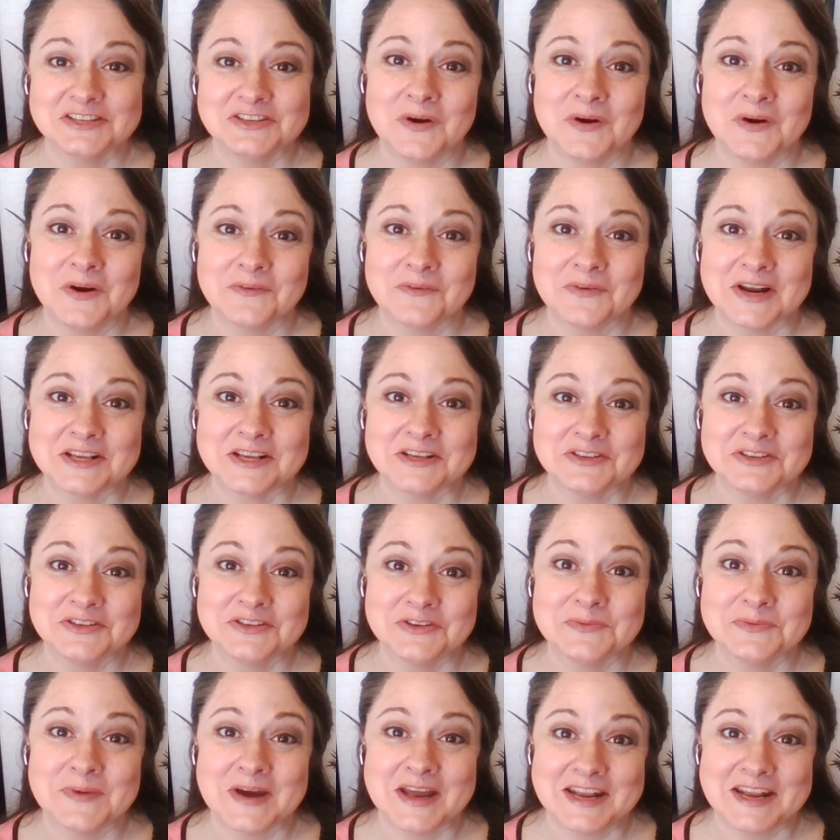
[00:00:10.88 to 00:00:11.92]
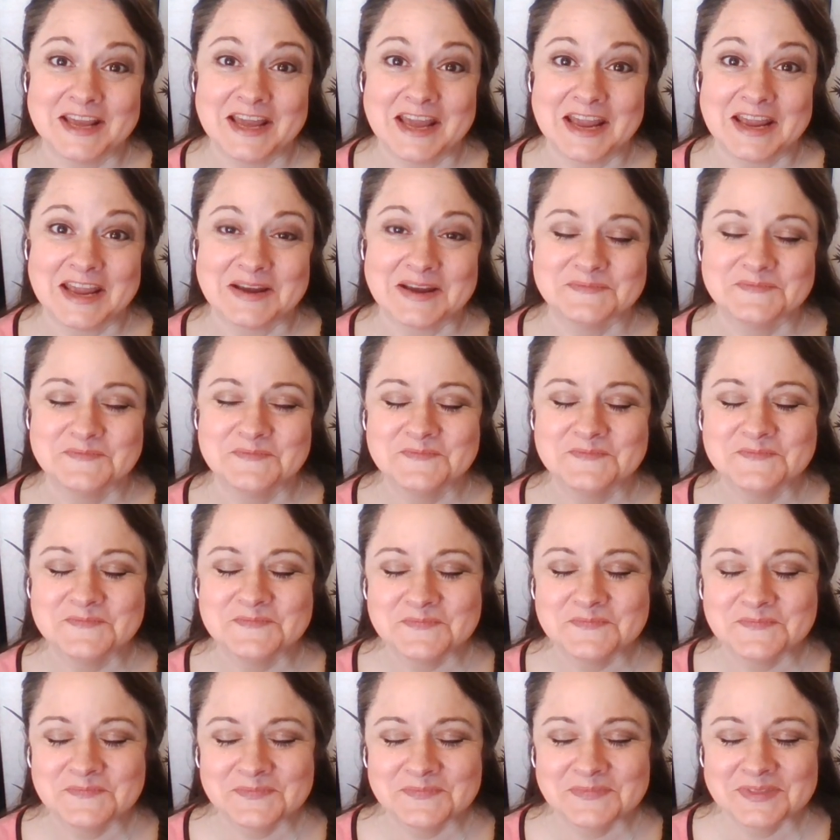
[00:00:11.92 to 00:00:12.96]
You already knew my name.
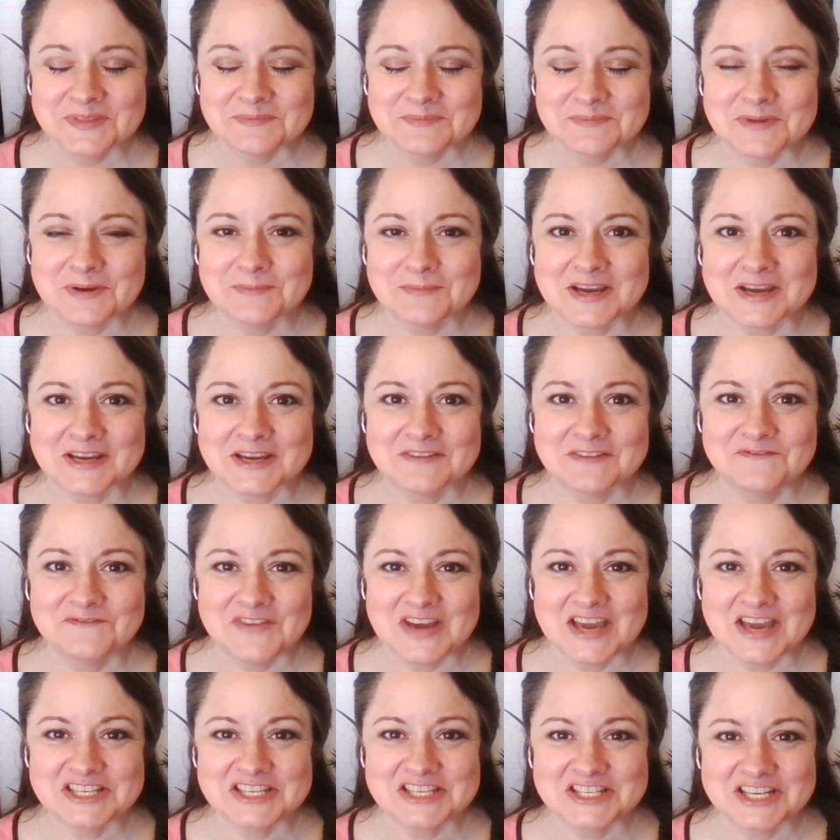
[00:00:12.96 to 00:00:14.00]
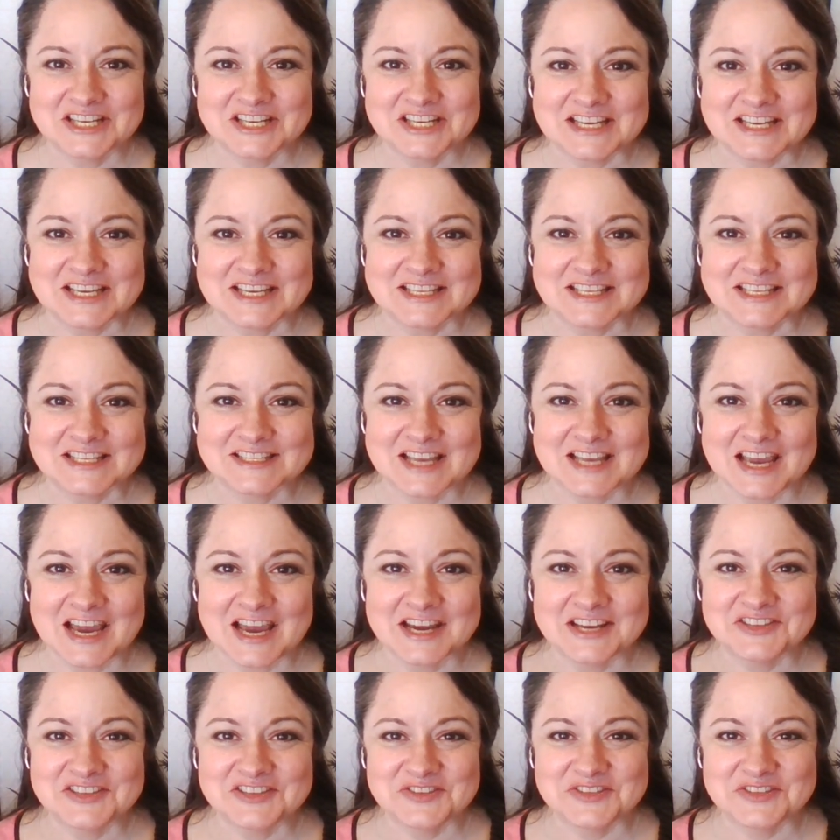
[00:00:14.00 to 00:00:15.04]
But my confession is
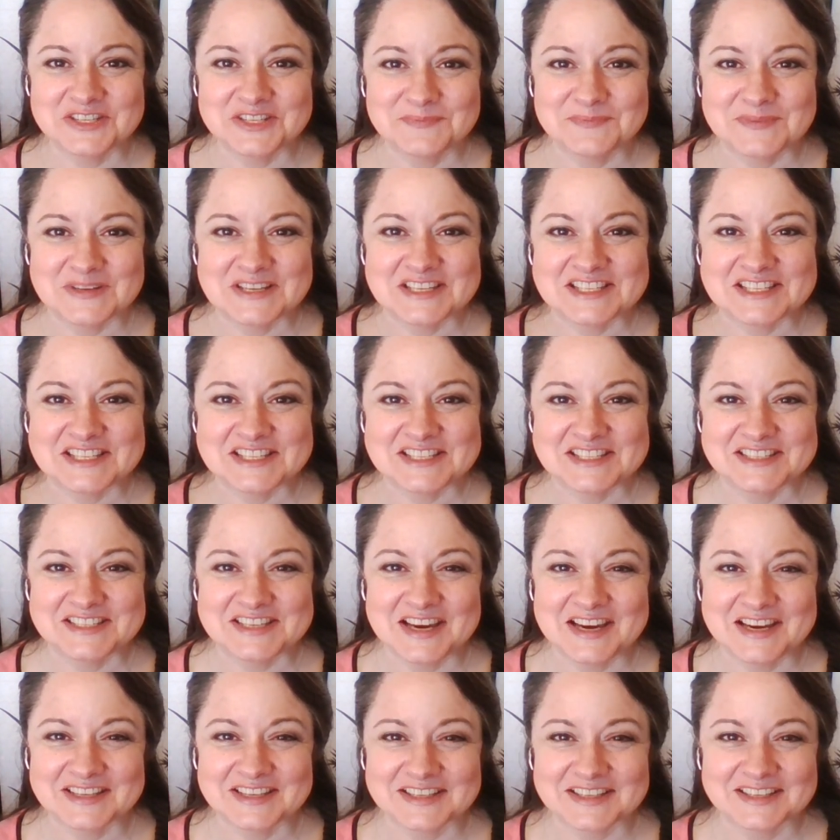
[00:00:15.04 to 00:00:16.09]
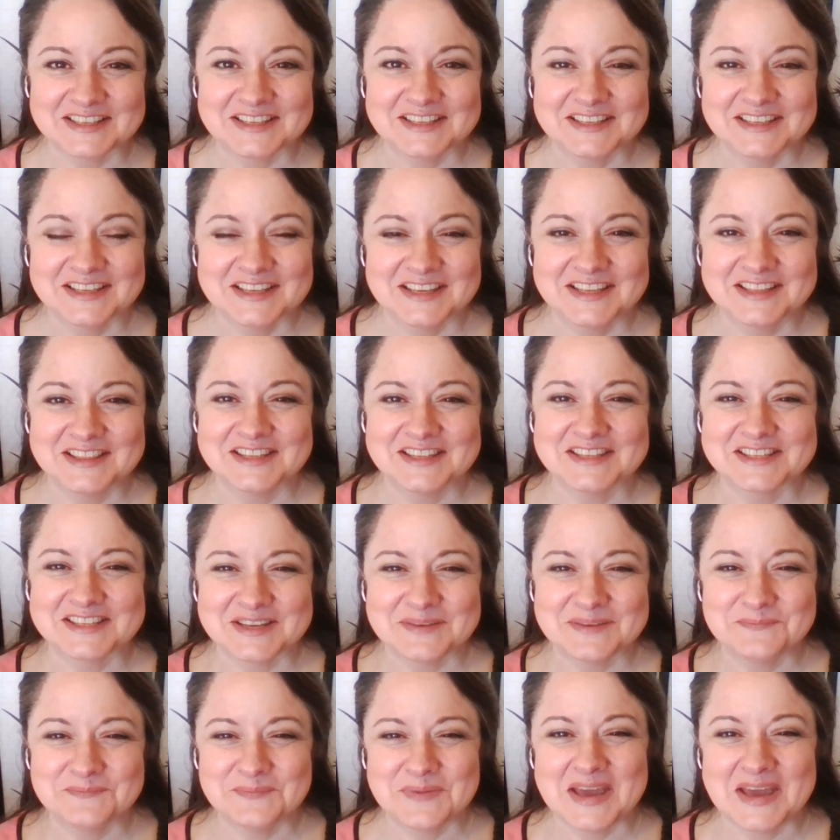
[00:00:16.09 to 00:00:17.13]
I used to be stuck in this
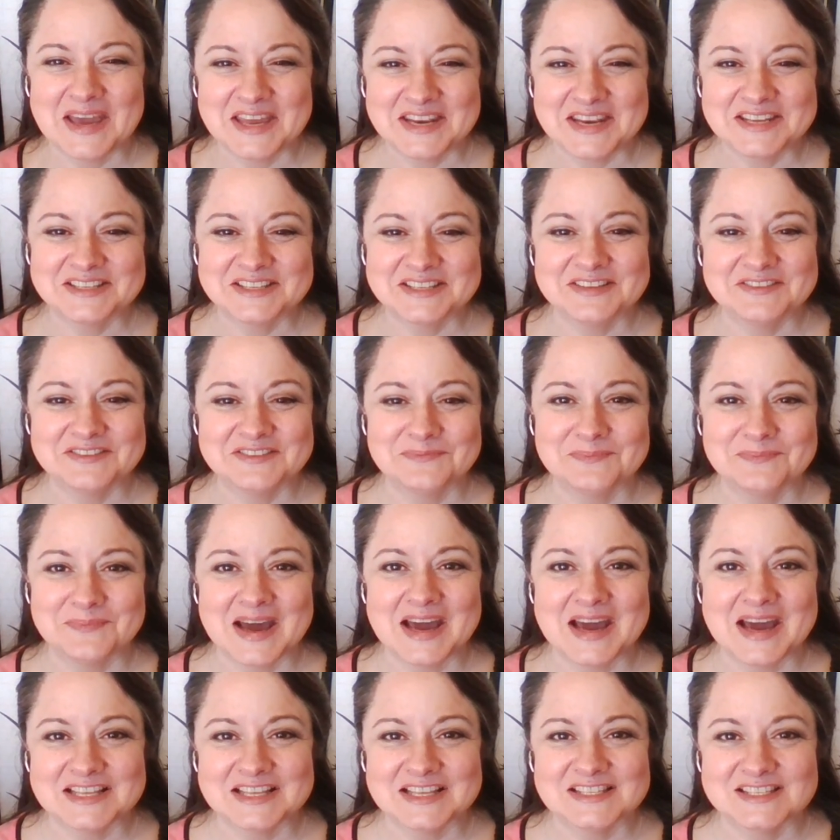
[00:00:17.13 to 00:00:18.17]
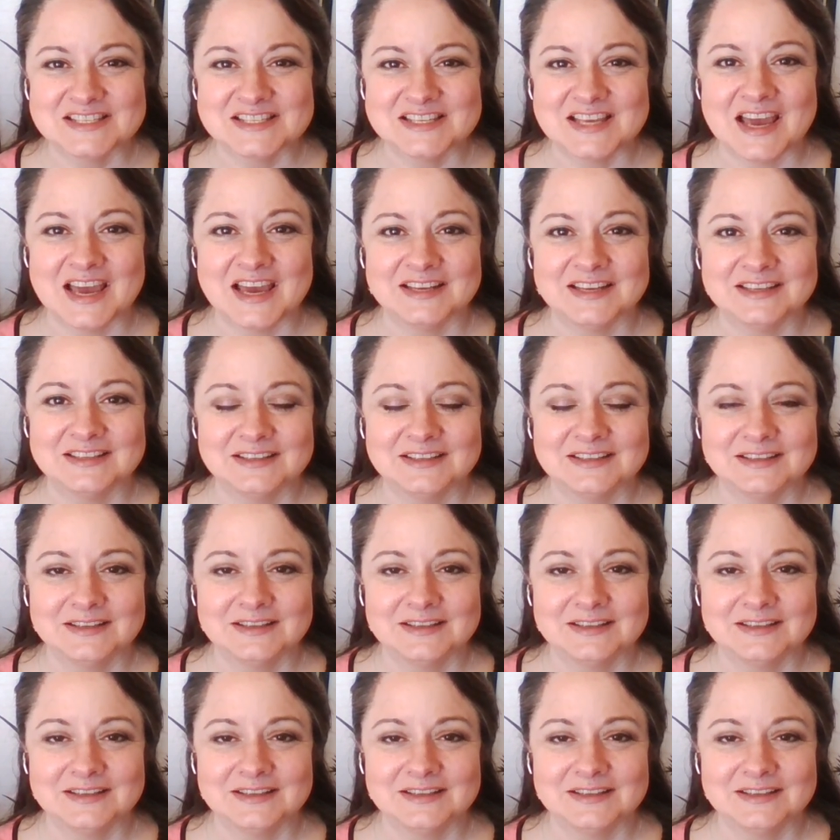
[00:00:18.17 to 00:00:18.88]
competitive mindset.